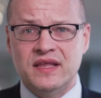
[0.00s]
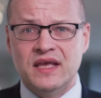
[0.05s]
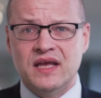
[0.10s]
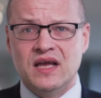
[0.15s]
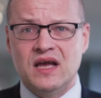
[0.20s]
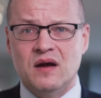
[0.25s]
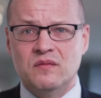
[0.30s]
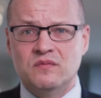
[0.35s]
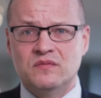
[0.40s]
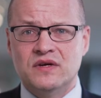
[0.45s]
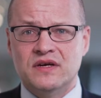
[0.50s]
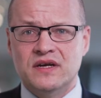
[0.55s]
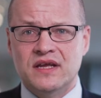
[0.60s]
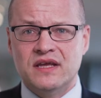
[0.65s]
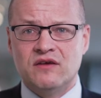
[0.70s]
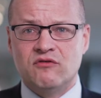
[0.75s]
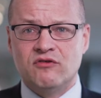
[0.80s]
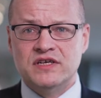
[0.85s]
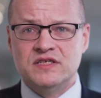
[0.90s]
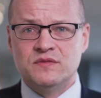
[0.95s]
income
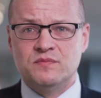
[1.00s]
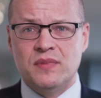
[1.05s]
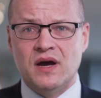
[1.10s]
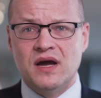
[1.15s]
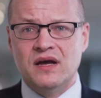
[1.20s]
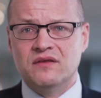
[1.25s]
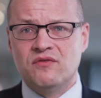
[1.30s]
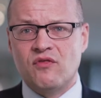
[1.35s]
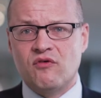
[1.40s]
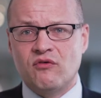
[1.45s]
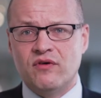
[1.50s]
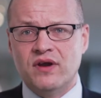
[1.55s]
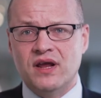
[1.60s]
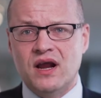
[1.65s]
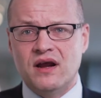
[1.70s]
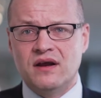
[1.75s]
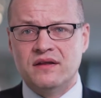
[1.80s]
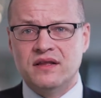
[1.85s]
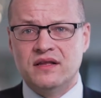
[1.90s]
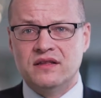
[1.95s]
decreased by
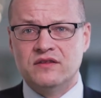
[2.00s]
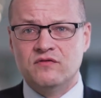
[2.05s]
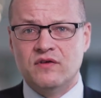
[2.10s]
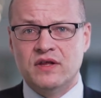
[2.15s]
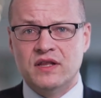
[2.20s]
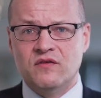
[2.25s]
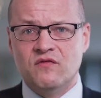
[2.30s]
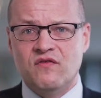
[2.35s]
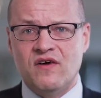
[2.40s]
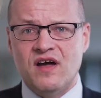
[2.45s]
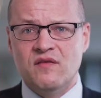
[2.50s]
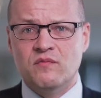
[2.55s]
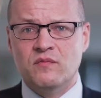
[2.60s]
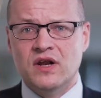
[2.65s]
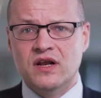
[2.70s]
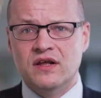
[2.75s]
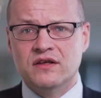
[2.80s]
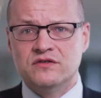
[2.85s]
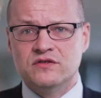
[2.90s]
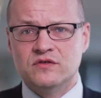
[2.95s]
325
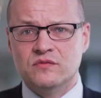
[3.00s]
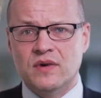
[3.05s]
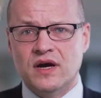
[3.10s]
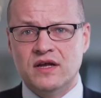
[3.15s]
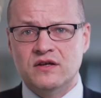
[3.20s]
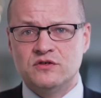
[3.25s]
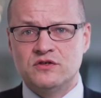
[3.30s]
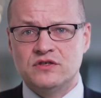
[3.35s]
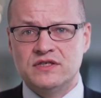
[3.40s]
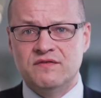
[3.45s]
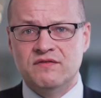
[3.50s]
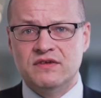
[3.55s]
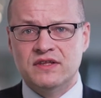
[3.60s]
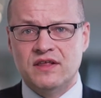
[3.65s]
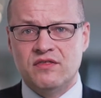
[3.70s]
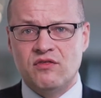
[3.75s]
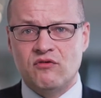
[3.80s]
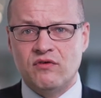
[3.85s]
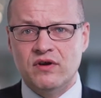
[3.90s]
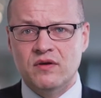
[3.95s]
million to minus
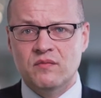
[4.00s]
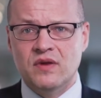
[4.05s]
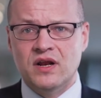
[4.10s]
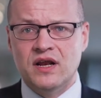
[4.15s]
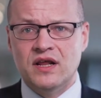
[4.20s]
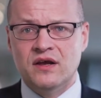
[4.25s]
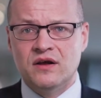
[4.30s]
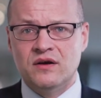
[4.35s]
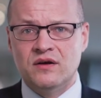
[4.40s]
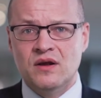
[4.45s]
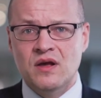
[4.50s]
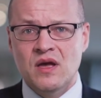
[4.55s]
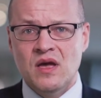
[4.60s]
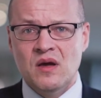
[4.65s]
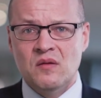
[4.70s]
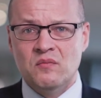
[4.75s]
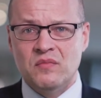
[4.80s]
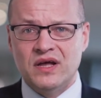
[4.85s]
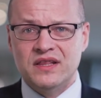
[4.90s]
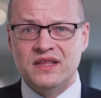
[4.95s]
73 million,
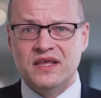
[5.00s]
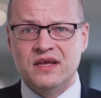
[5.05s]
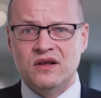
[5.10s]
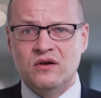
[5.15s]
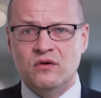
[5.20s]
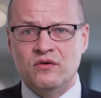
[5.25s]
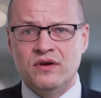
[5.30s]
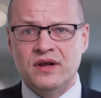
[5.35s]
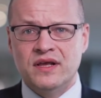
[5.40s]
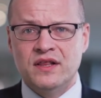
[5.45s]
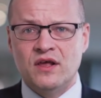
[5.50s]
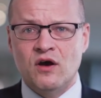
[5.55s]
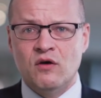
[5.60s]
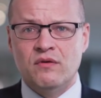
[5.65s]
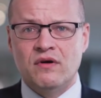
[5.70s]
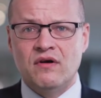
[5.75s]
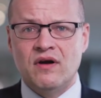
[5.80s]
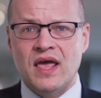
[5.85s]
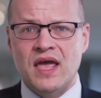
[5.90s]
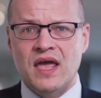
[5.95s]
but including the
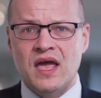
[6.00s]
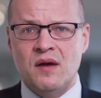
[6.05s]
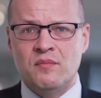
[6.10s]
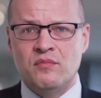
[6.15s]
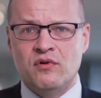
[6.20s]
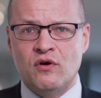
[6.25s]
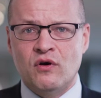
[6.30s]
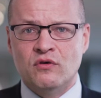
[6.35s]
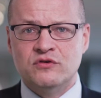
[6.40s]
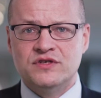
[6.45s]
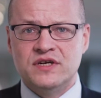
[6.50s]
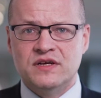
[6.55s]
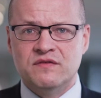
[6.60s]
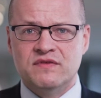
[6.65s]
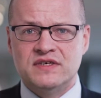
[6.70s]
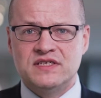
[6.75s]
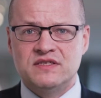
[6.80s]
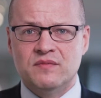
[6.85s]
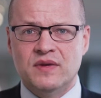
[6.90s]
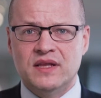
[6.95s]
overlay approach,
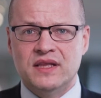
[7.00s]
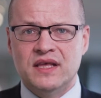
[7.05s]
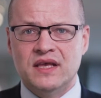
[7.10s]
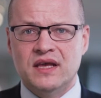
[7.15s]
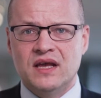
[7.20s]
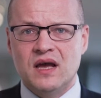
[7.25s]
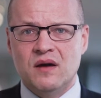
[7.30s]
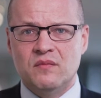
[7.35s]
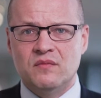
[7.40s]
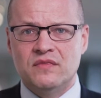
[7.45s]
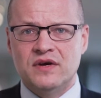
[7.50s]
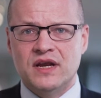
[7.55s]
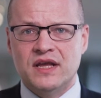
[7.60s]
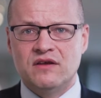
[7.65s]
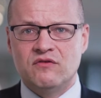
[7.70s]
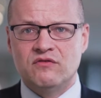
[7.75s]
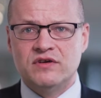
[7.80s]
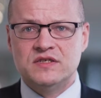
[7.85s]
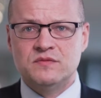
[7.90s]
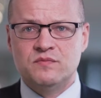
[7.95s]
investment income
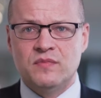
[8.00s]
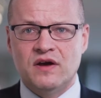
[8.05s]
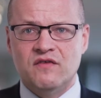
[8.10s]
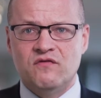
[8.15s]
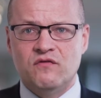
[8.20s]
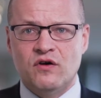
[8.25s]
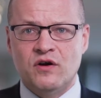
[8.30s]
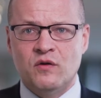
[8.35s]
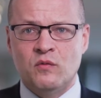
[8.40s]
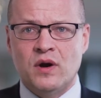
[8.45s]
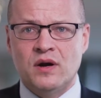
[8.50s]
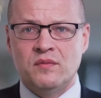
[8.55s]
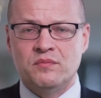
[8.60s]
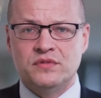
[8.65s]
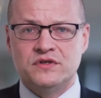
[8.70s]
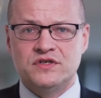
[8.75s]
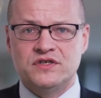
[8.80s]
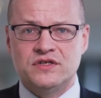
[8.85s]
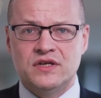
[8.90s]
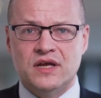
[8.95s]
decreased by
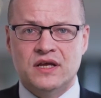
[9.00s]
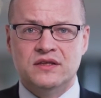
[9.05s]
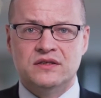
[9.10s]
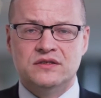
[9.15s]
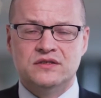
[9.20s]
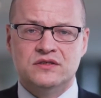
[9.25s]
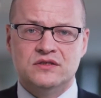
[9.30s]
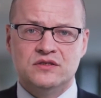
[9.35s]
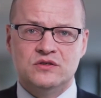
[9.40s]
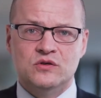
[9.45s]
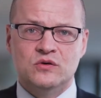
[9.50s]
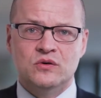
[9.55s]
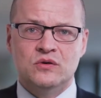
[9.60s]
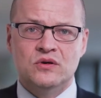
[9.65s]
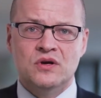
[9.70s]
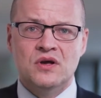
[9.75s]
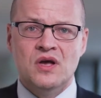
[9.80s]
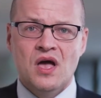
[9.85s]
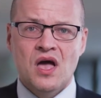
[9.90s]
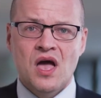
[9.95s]
41%
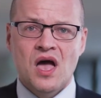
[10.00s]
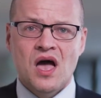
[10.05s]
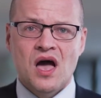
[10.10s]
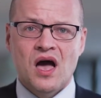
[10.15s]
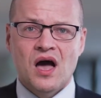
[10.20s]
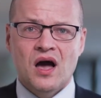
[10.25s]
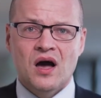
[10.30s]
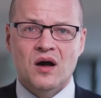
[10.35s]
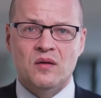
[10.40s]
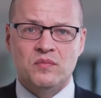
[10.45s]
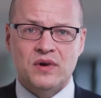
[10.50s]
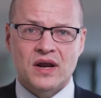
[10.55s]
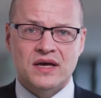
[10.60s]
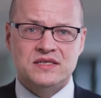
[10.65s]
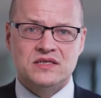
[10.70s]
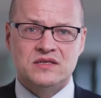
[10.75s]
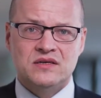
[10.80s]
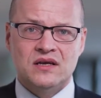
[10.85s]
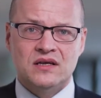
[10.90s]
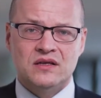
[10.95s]
to
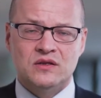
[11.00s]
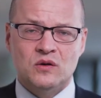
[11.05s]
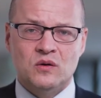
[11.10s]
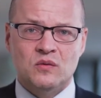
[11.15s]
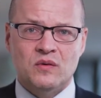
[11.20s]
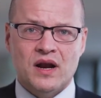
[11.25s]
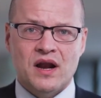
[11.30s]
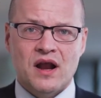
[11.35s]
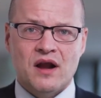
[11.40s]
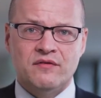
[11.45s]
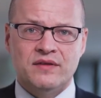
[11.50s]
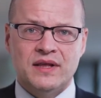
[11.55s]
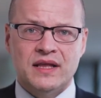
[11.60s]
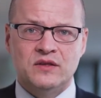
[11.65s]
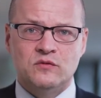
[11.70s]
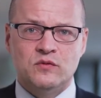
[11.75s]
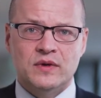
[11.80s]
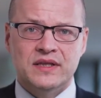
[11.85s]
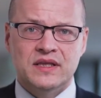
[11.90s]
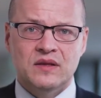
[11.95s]
plus
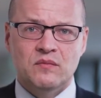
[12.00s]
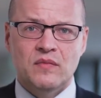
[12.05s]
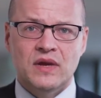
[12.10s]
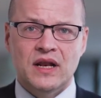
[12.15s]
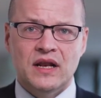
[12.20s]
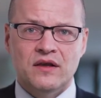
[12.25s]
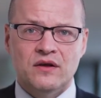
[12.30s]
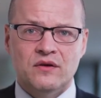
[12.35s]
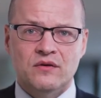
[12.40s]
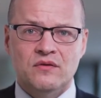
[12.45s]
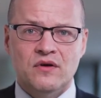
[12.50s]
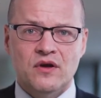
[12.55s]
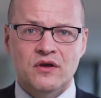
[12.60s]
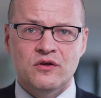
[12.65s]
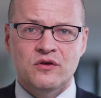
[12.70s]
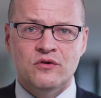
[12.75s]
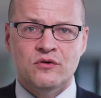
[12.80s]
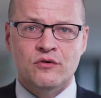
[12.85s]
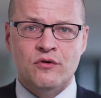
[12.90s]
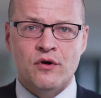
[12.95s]
120 million
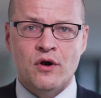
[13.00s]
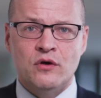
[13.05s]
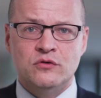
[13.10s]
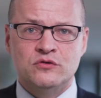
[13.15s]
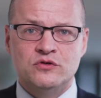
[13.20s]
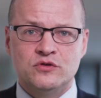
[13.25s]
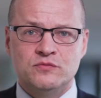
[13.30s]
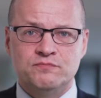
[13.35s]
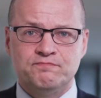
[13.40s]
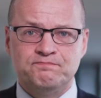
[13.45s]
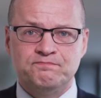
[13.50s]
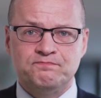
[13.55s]
euros.